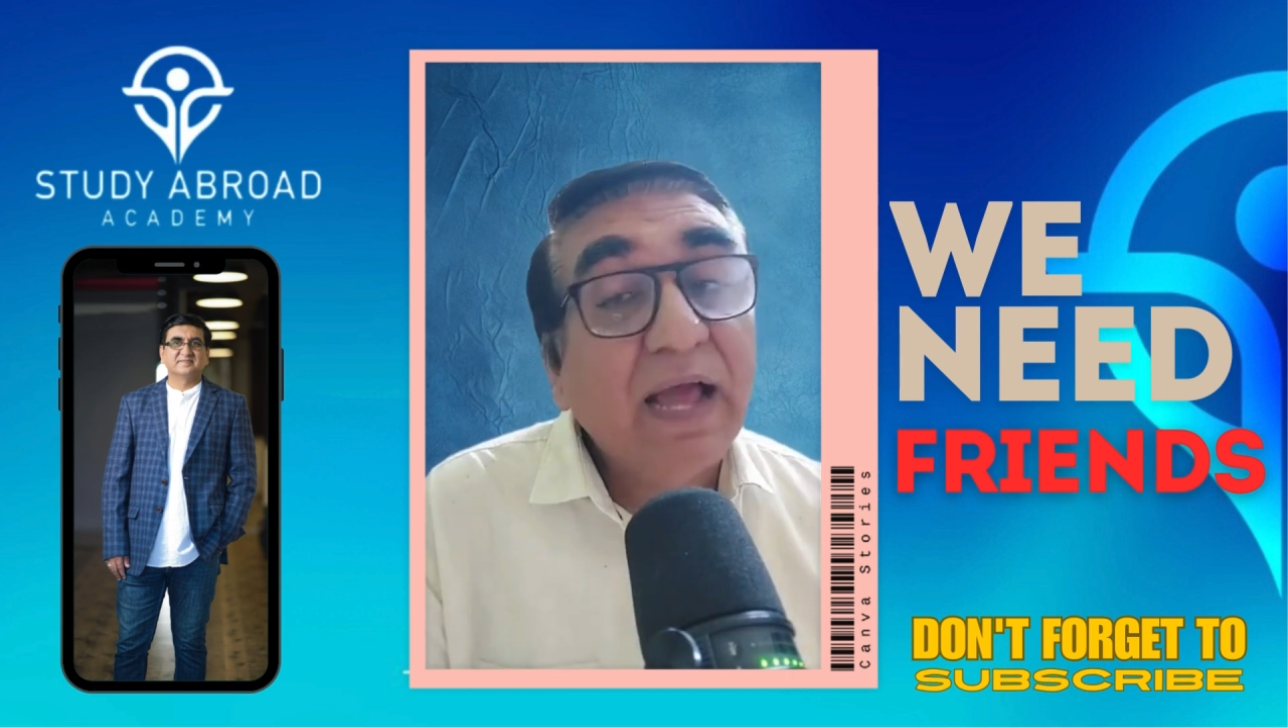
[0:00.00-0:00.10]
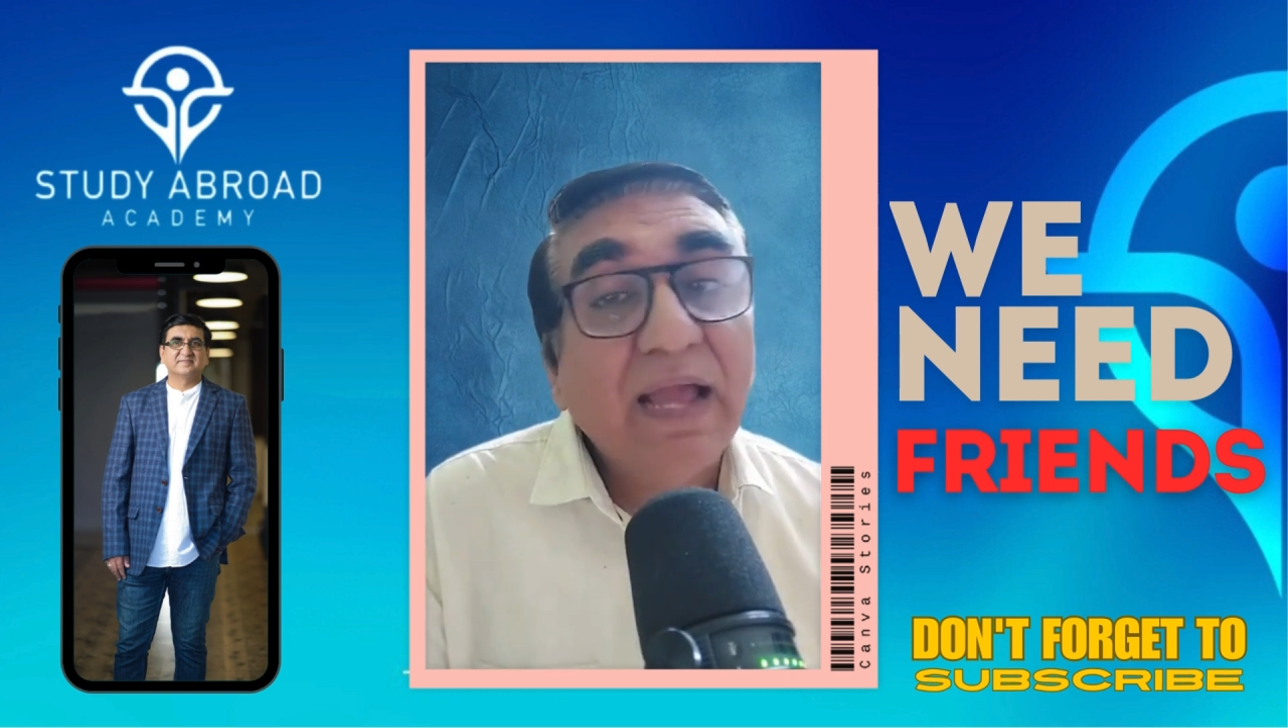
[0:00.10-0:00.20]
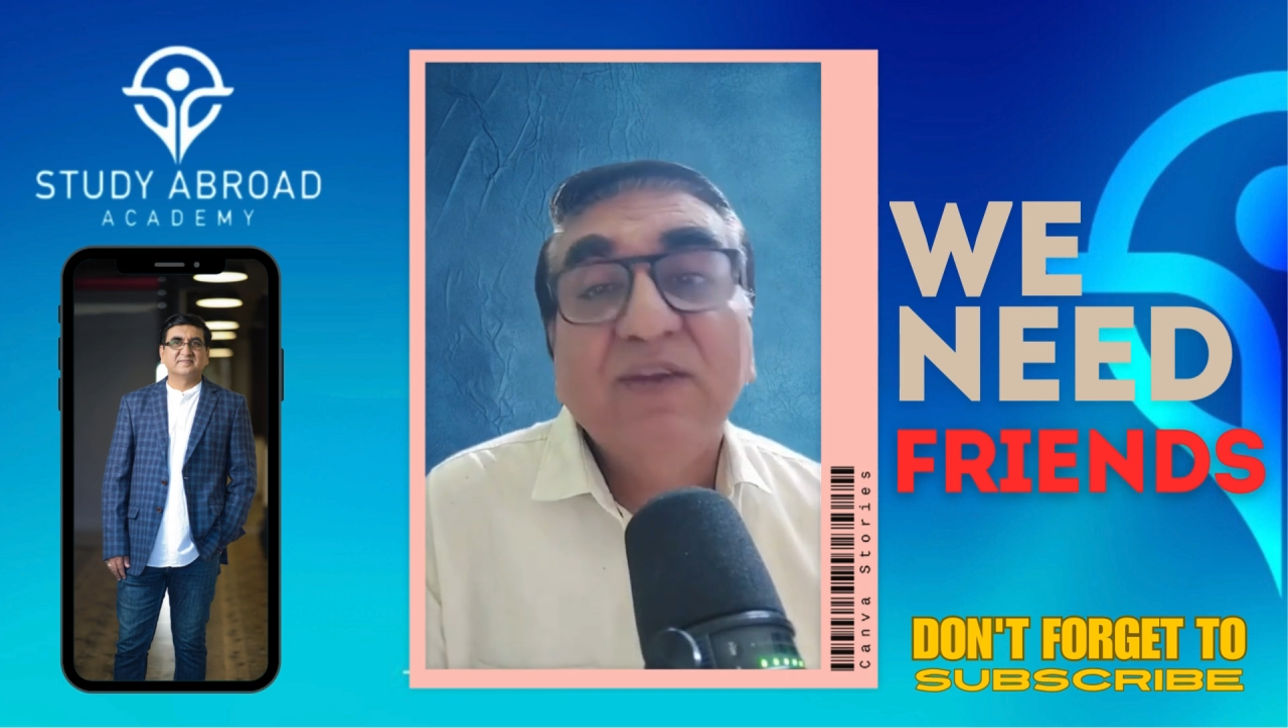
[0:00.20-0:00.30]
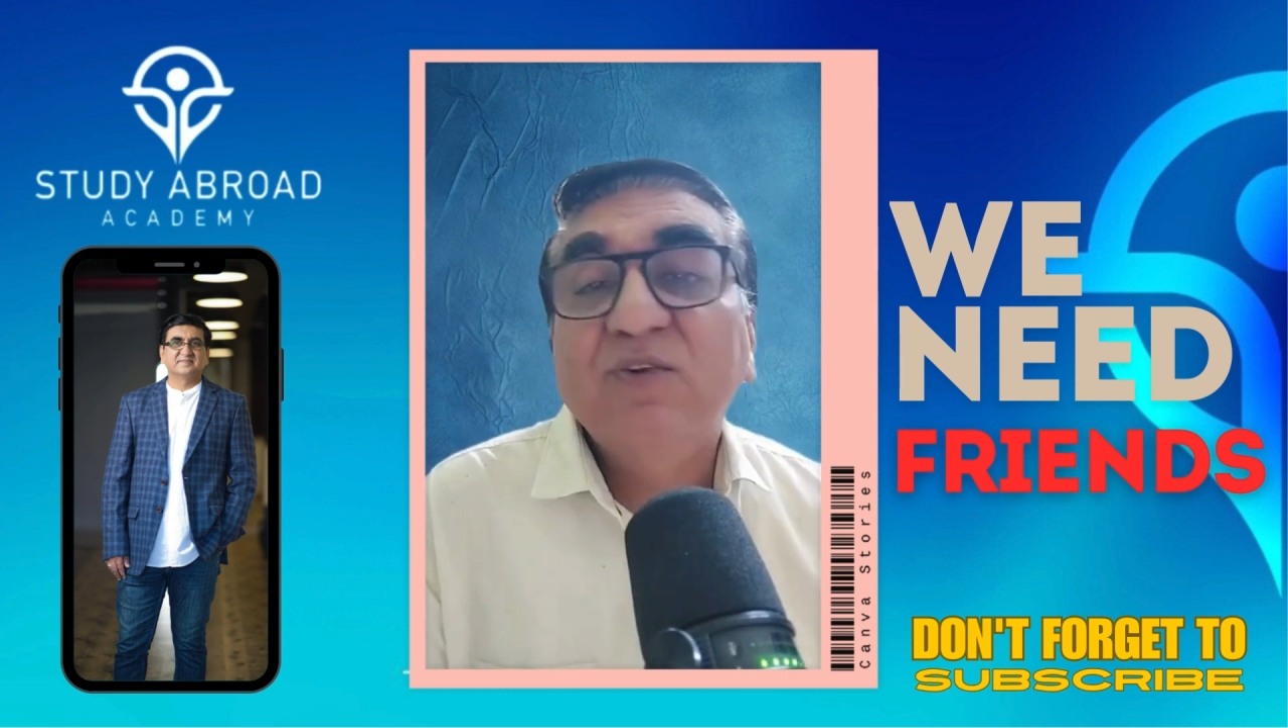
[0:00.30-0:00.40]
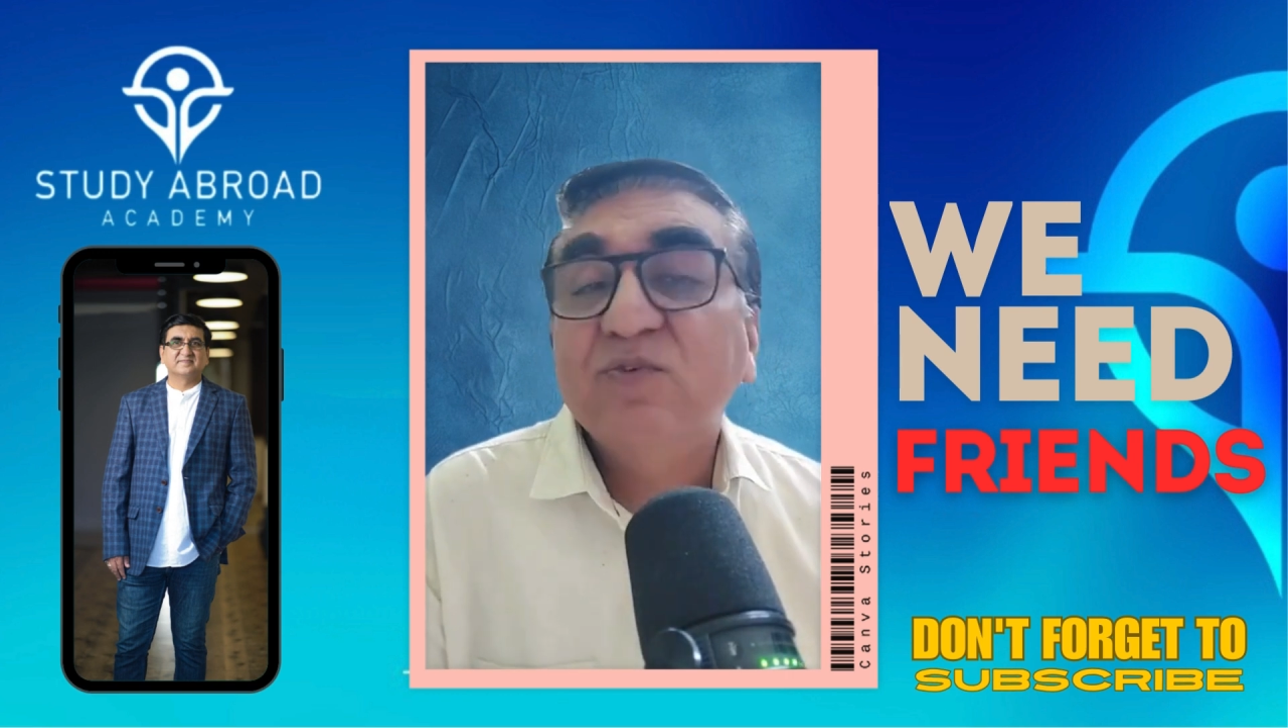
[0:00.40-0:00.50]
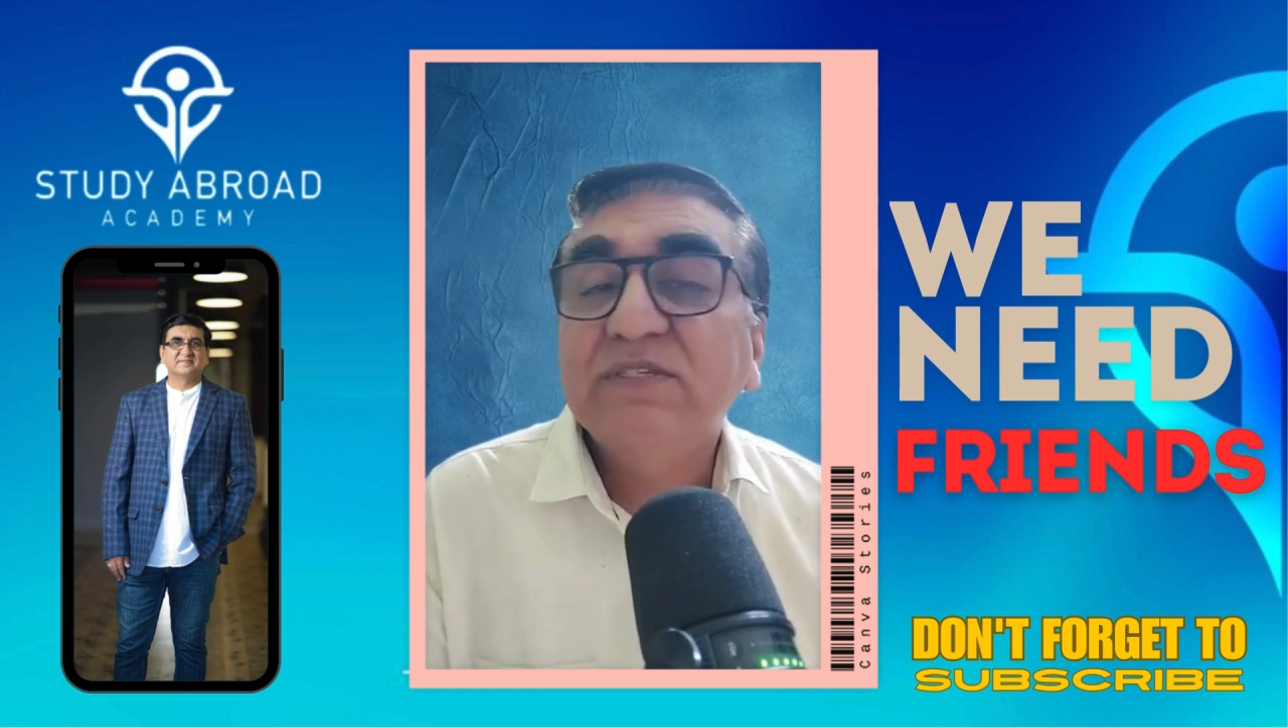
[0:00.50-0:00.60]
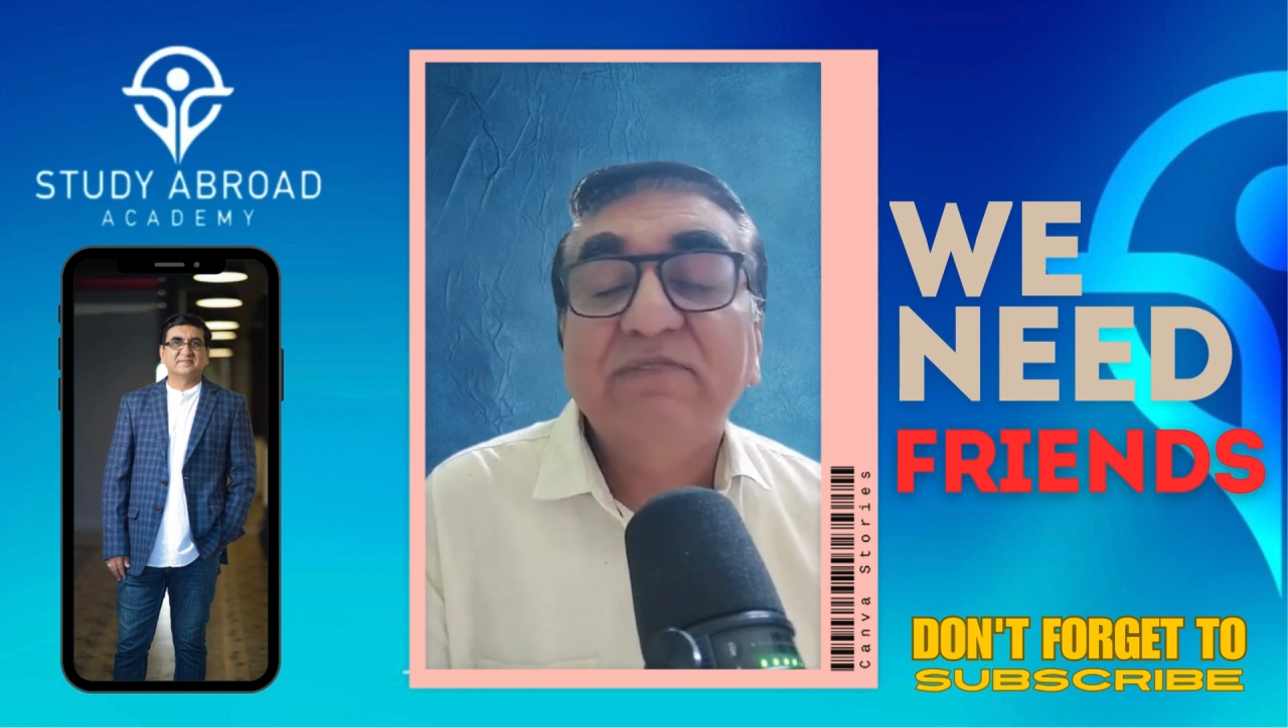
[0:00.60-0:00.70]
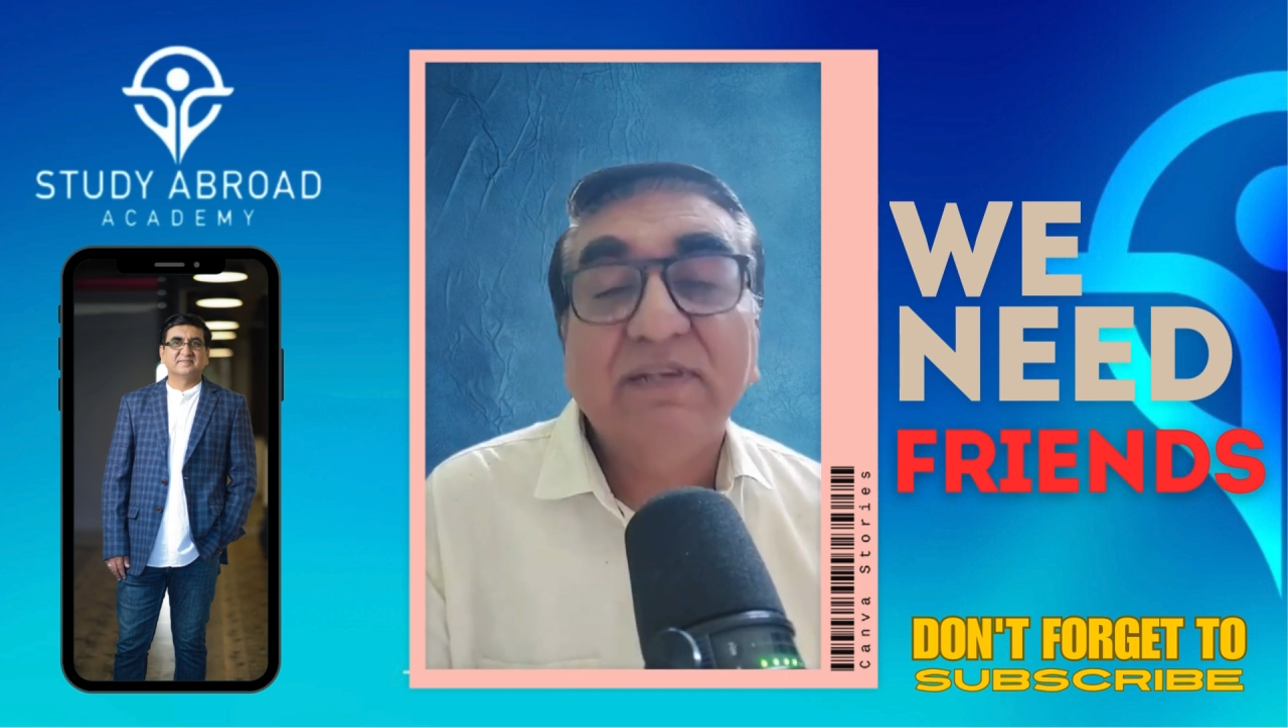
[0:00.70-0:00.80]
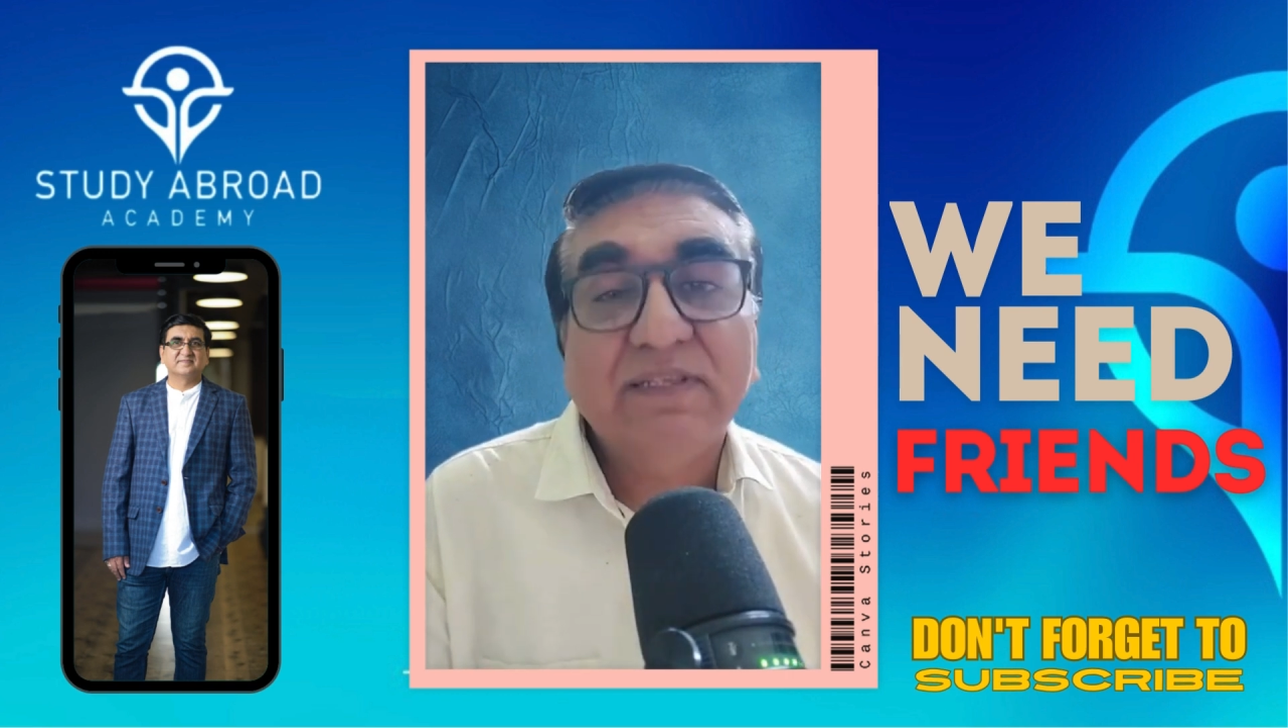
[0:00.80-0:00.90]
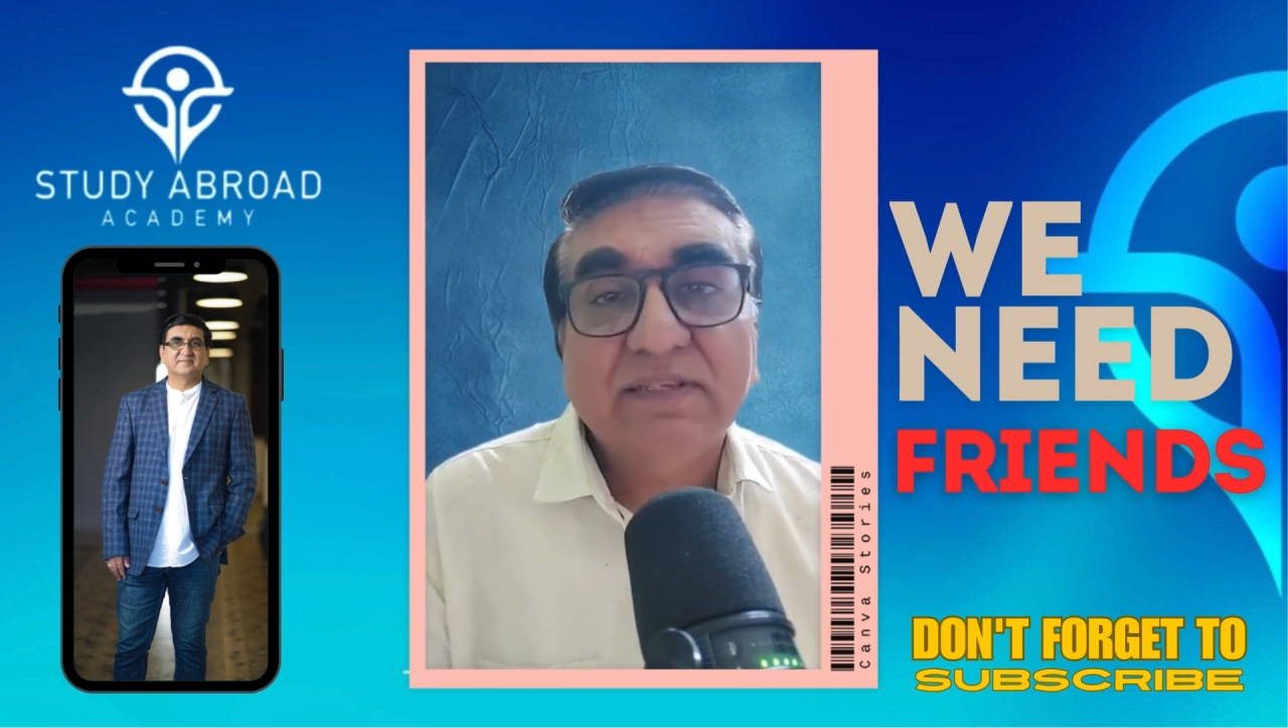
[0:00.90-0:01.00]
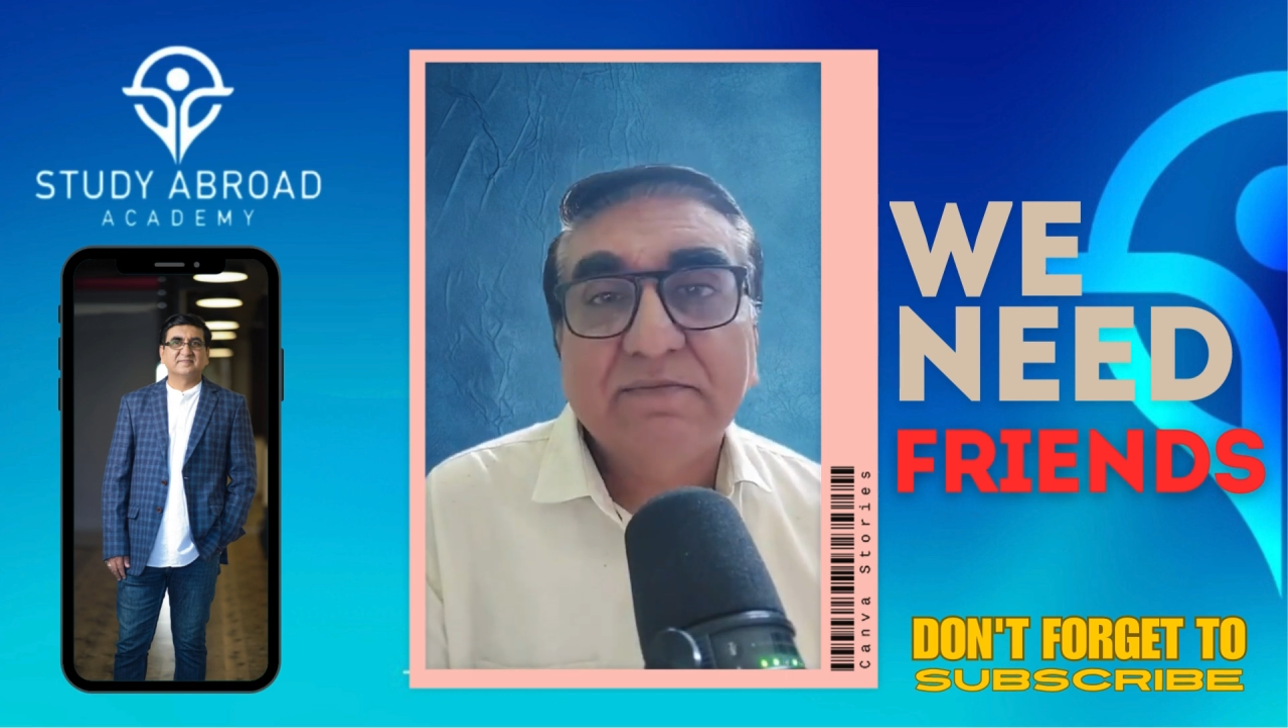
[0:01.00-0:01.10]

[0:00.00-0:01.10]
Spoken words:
diagnosed with.